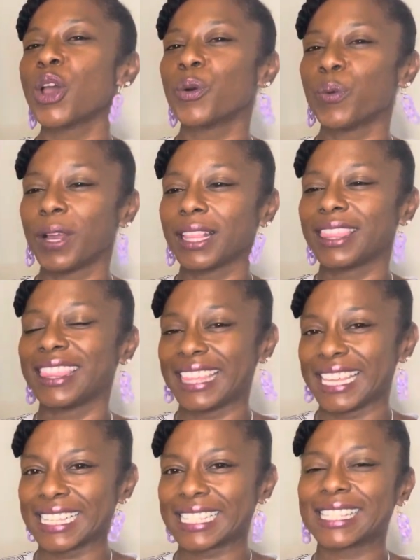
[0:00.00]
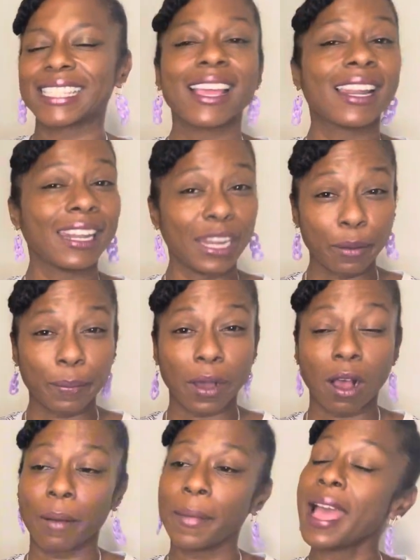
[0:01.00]
with this lip
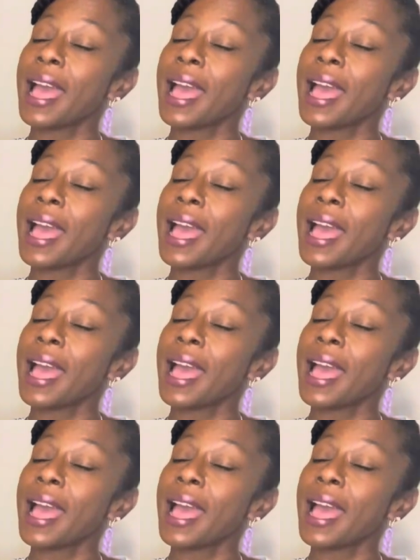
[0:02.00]
balm.